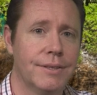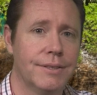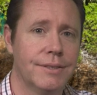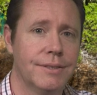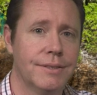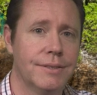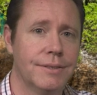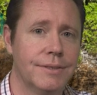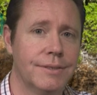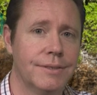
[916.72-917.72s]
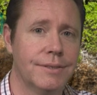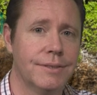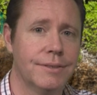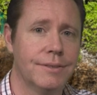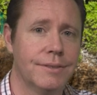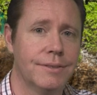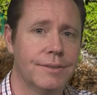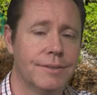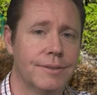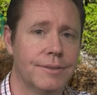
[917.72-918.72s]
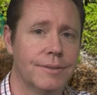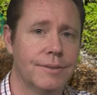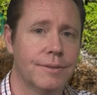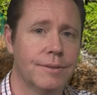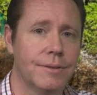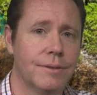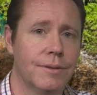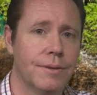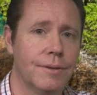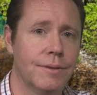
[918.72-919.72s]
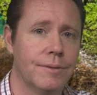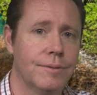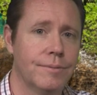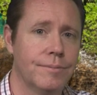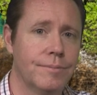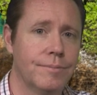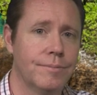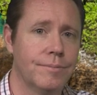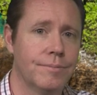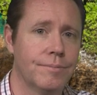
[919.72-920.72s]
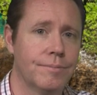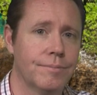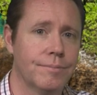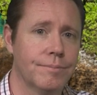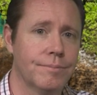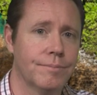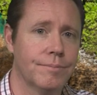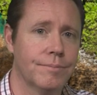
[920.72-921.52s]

[no speech]